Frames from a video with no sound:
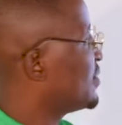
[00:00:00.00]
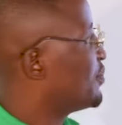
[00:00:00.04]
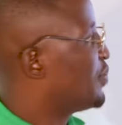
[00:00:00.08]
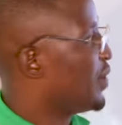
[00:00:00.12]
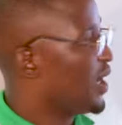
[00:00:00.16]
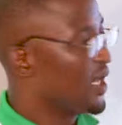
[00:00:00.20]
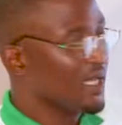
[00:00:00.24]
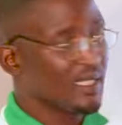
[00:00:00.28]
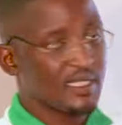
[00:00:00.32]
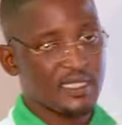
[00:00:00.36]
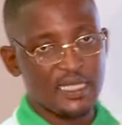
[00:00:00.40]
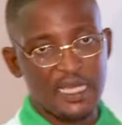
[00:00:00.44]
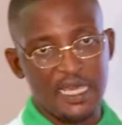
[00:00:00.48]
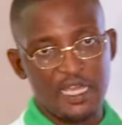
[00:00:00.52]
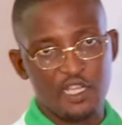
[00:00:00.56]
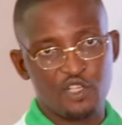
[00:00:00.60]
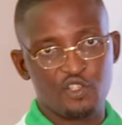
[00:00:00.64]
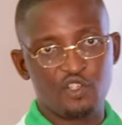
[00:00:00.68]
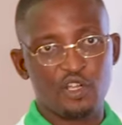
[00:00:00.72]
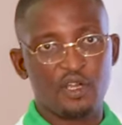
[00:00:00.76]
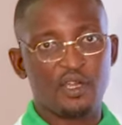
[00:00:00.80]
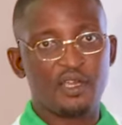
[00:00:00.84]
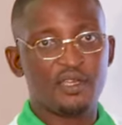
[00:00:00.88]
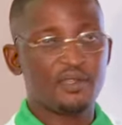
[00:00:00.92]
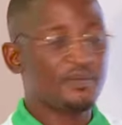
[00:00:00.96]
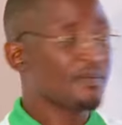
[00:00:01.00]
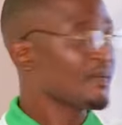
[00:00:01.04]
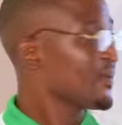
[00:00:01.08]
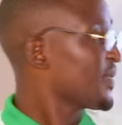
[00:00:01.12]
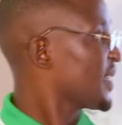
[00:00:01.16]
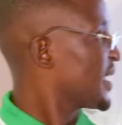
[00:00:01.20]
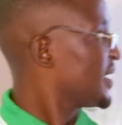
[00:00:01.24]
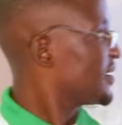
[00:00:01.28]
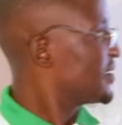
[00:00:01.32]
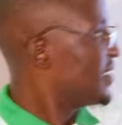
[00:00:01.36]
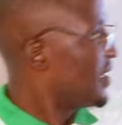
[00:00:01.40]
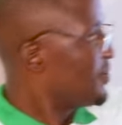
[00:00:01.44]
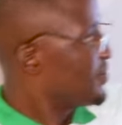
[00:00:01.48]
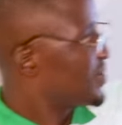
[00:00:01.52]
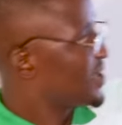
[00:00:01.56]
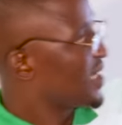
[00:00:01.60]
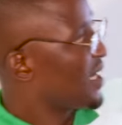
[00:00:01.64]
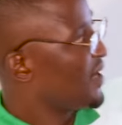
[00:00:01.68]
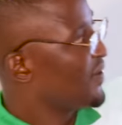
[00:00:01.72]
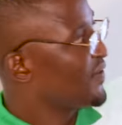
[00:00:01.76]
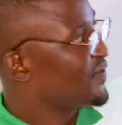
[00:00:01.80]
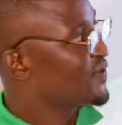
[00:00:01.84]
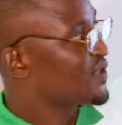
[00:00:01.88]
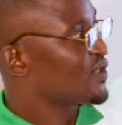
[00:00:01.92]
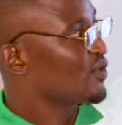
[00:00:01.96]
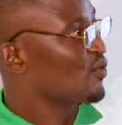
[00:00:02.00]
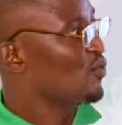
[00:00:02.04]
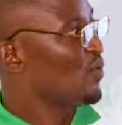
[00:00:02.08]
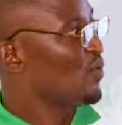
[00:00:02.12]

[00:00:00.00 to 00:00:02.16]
the boys enjoy themselves